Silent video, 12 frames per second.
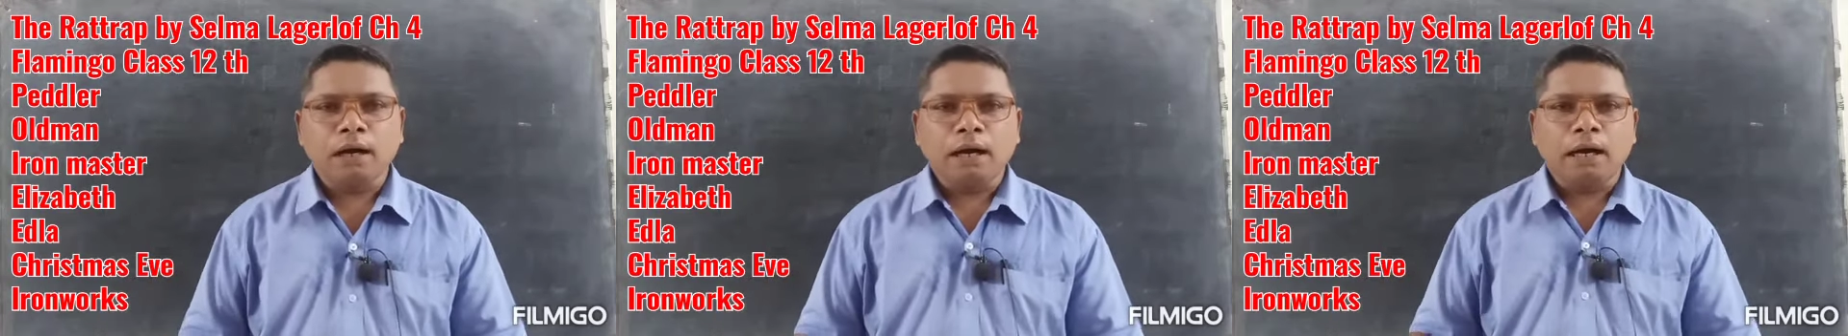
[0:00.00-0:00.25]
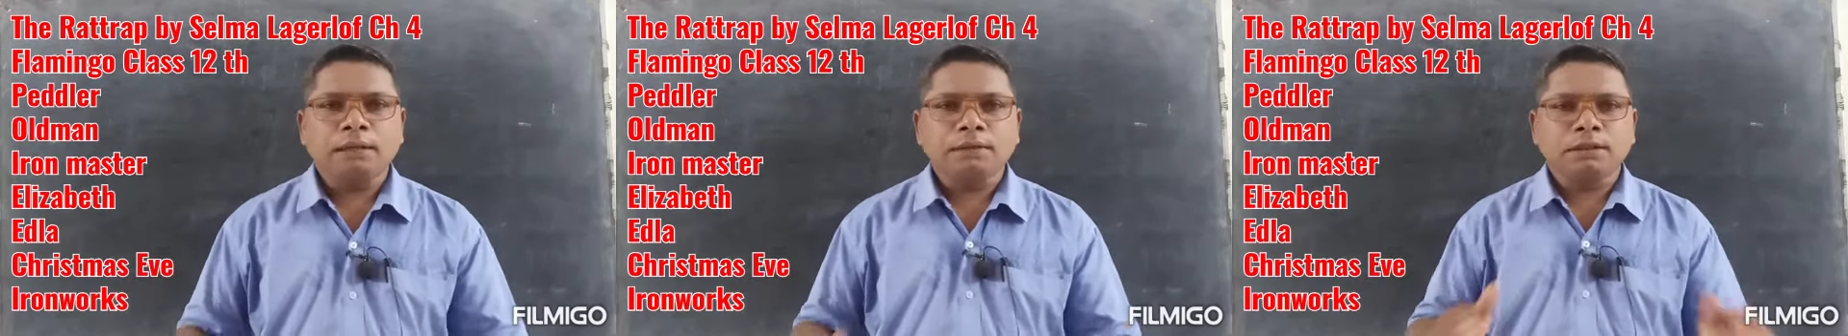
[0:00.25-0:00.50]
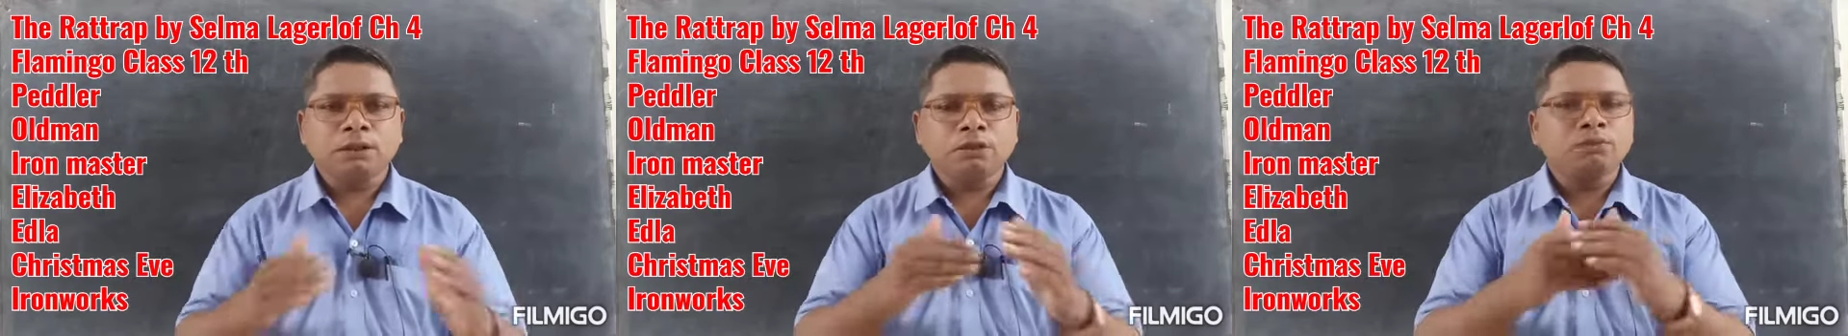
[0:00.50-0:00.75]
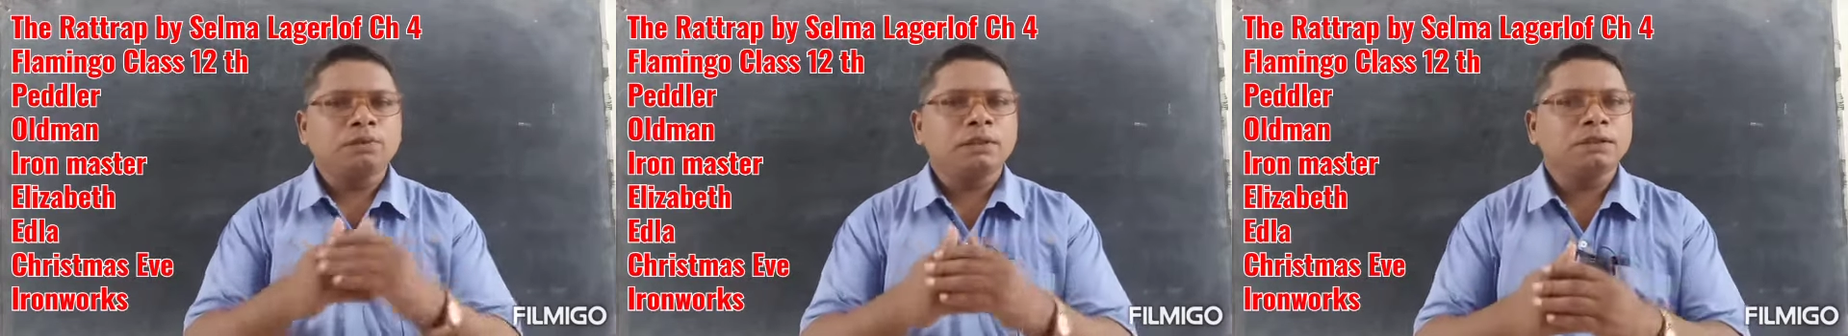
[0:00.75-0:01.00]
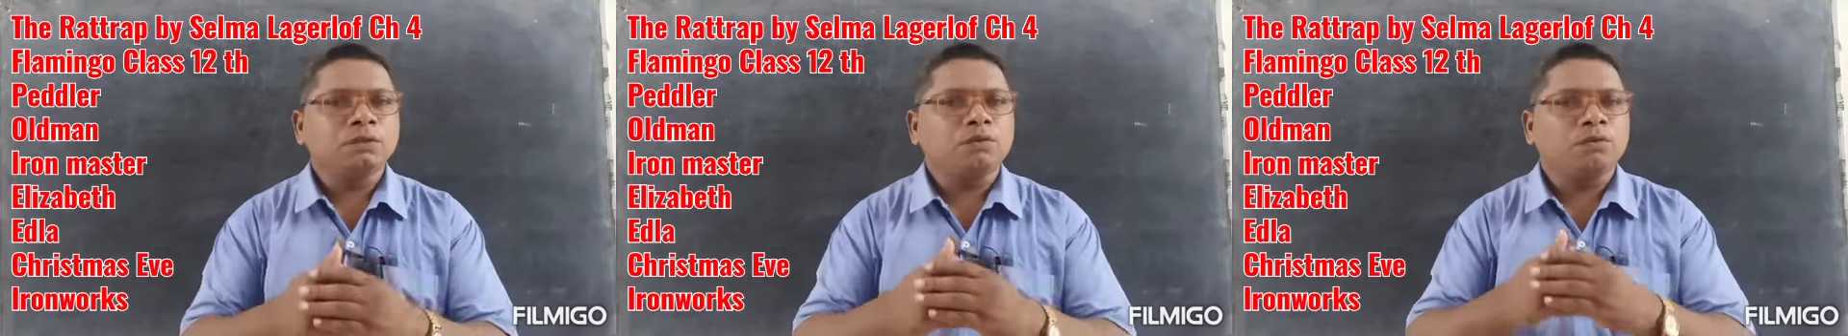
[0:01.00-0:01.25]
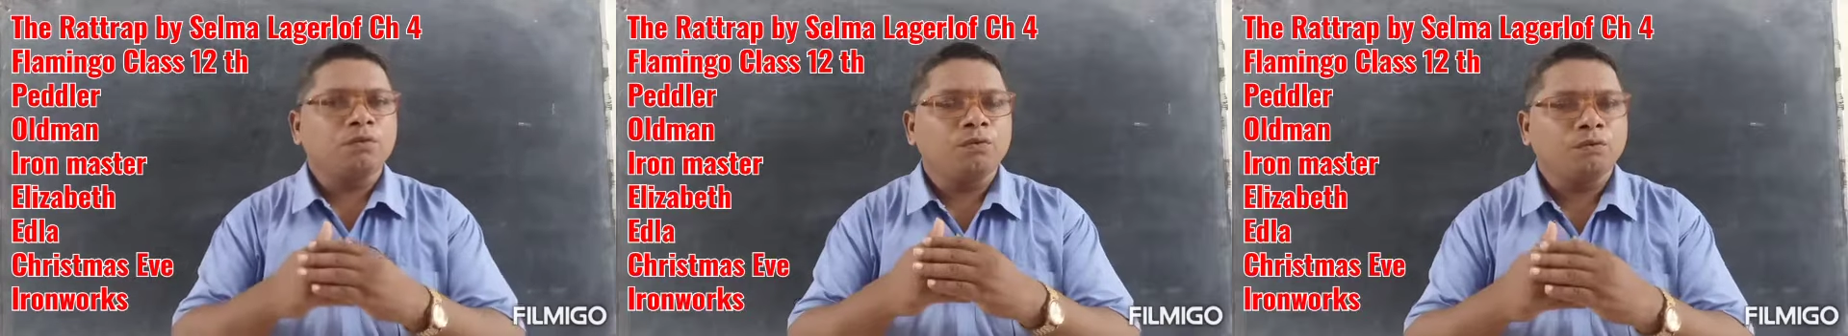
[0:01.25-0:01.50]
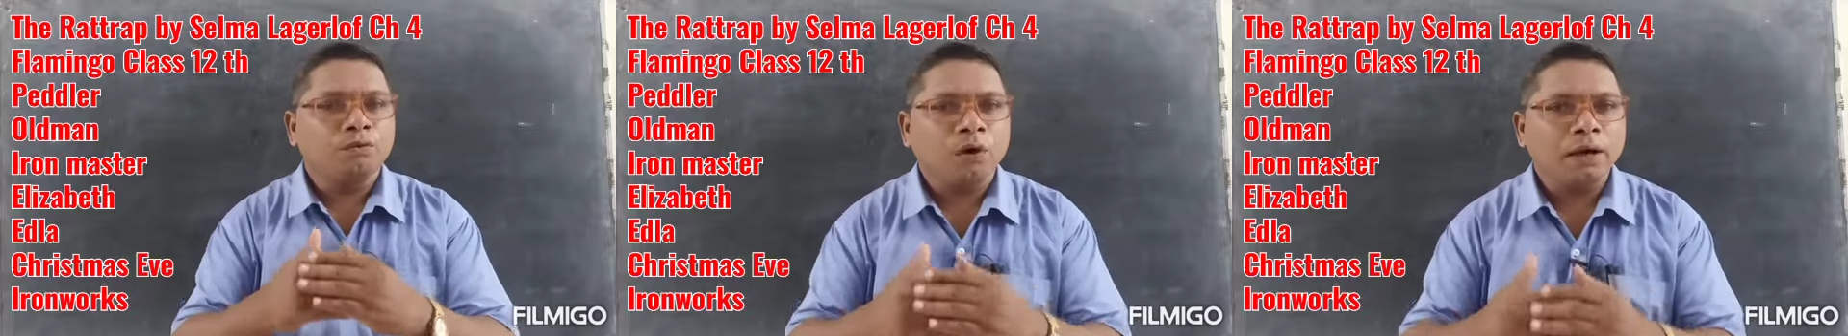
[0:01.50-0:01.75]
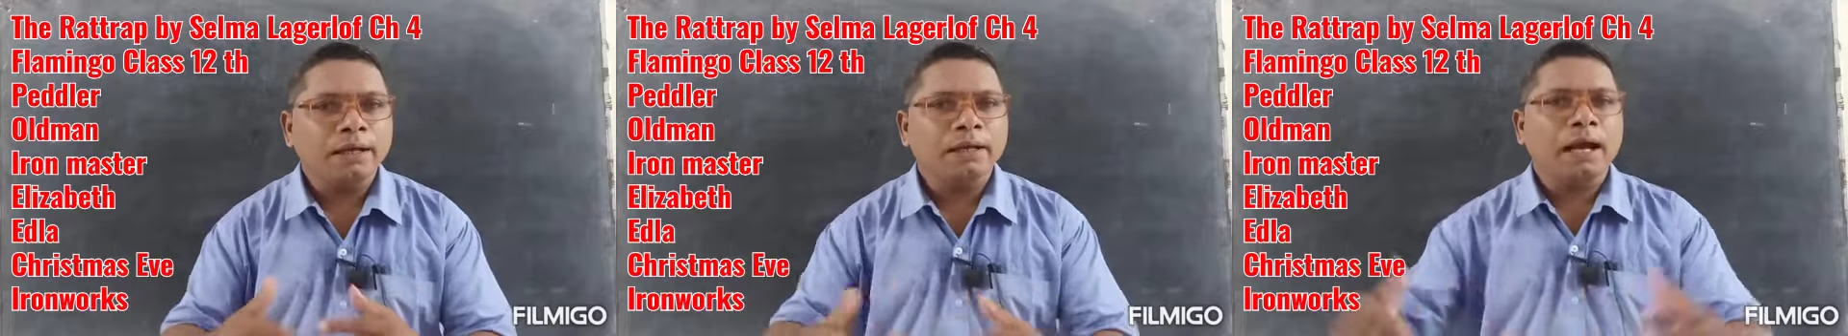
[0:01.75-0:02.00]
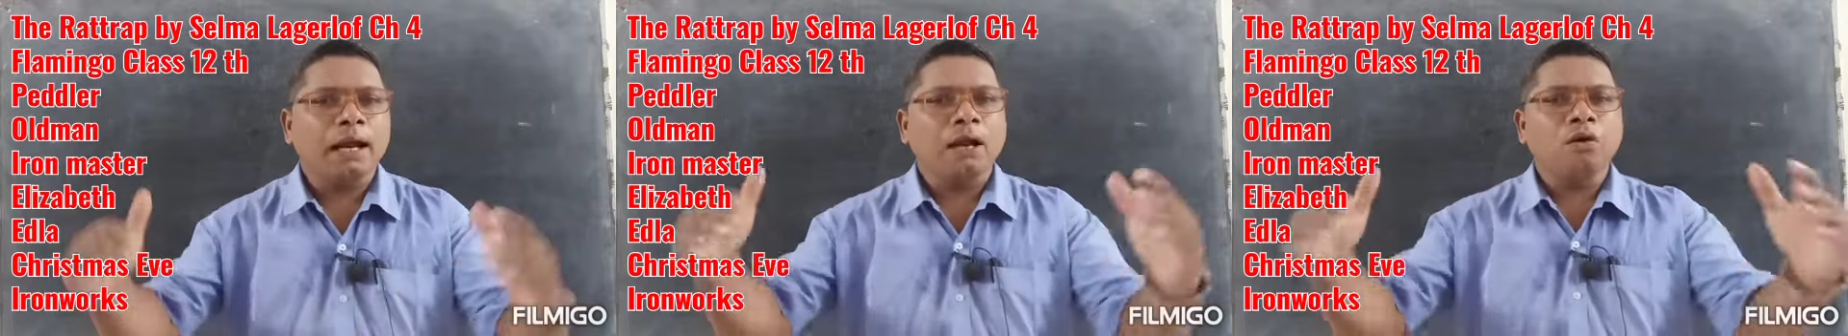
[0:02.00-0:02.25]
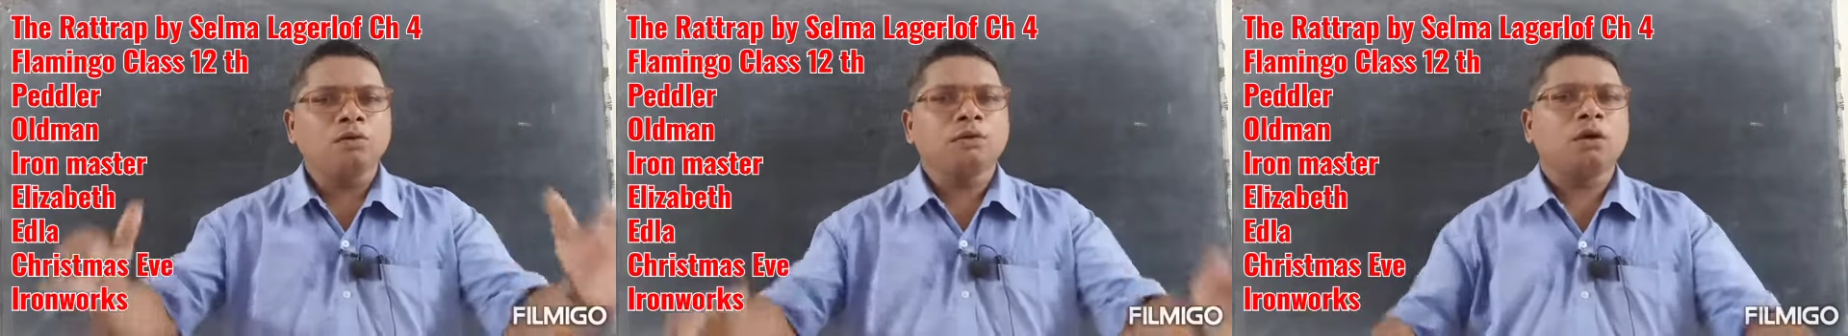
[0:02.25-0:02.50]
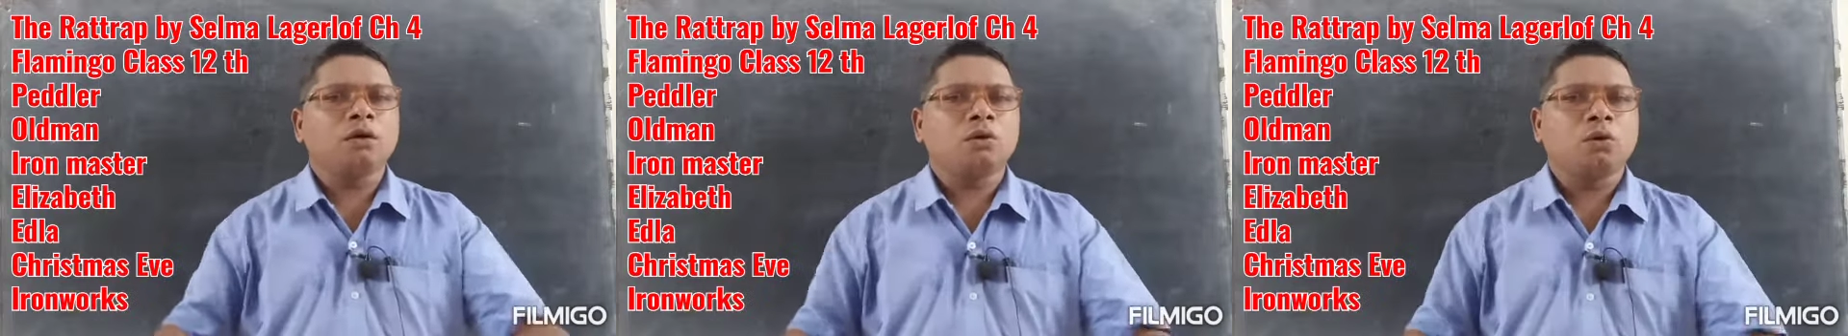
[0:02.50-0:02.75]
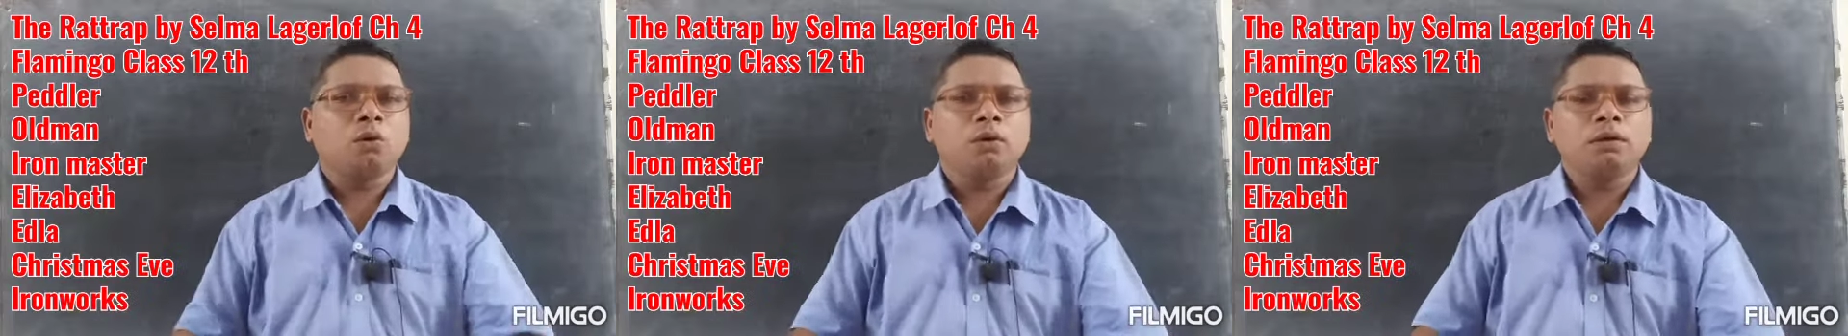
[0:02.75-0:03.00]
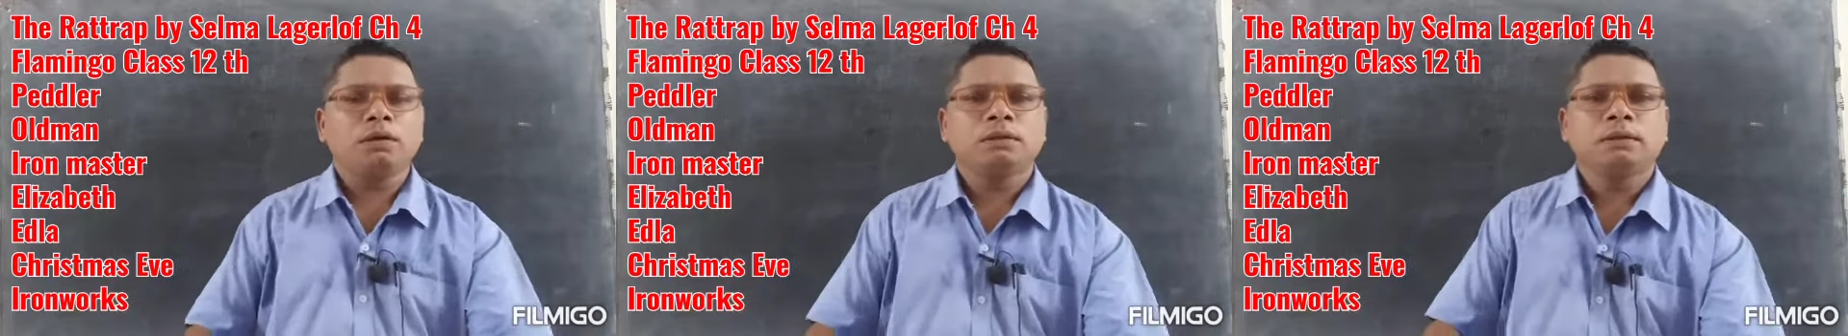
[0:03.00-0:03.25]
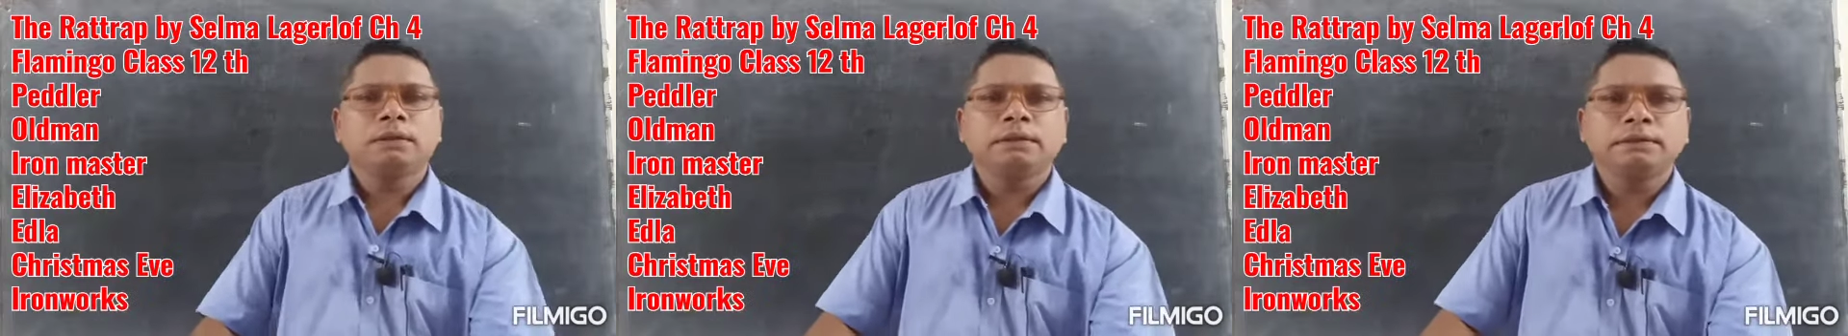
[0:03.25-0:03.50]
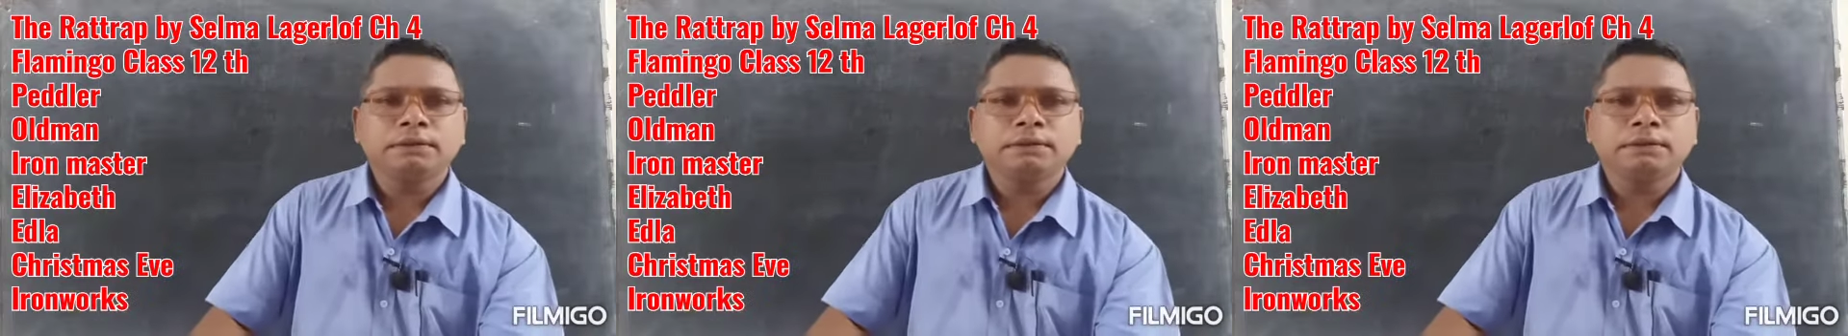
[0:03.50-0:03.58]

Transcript: As he was walking along the road,